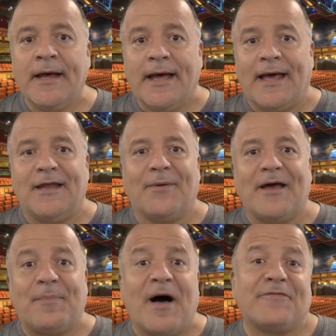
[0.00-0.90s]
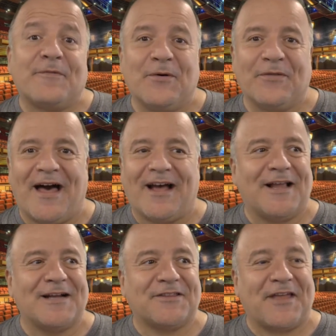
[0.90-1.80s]
Anyway, apart from all that, I'd
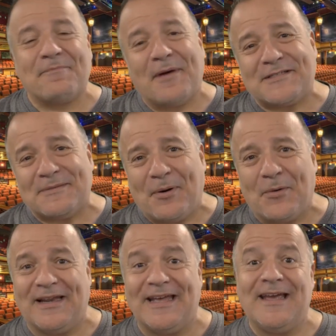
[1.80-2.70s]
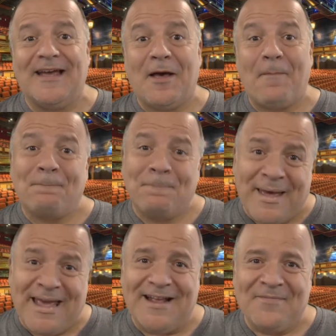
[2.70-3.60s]
like to thank most importantly
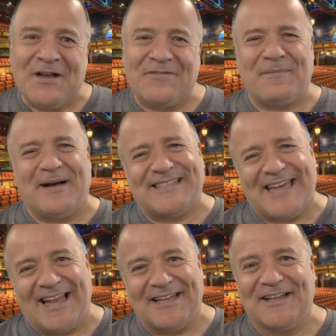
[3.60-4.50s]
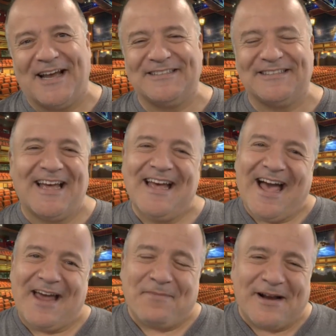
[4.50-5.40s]
me for my talent and uh,
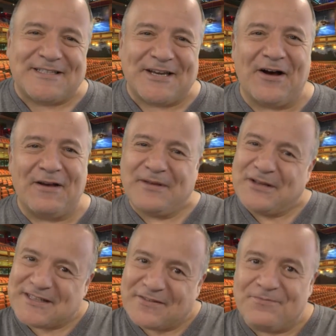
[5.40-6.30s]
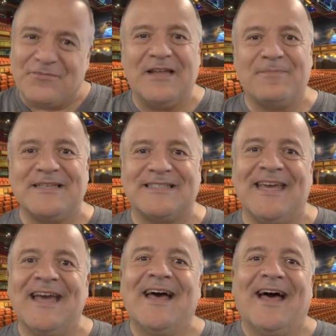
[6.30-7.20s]
and my time because I'm really
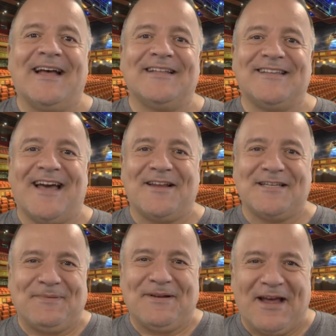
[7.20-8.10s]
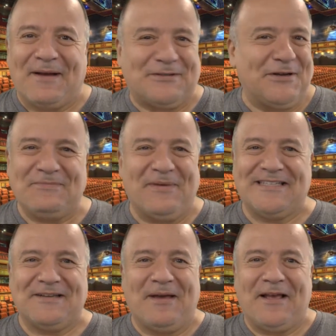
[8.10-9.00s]
busy and uh, and it's been absolutely
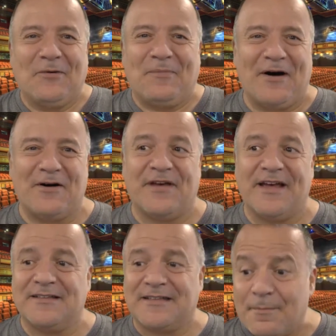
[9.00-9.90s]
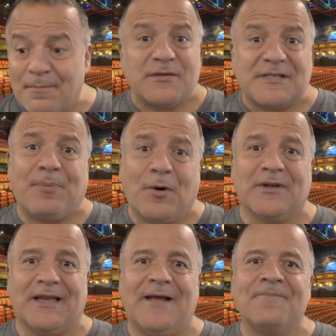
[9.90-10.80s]
amazing being all part of it and uh, most
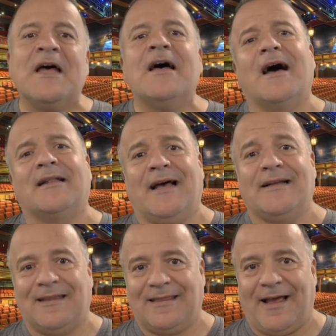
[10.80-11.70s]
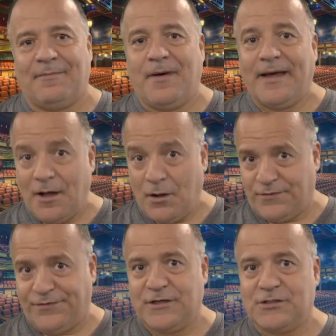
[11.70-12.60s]
importantly I'd like to thank my
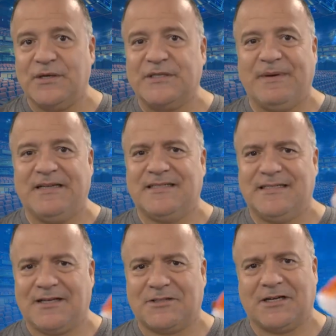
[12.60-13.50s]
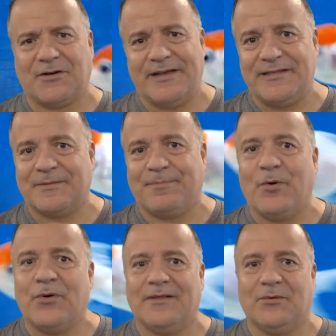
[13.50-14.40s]
goldfish who's been such a great
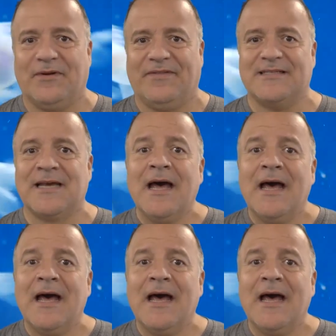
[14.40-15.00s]
support in all of this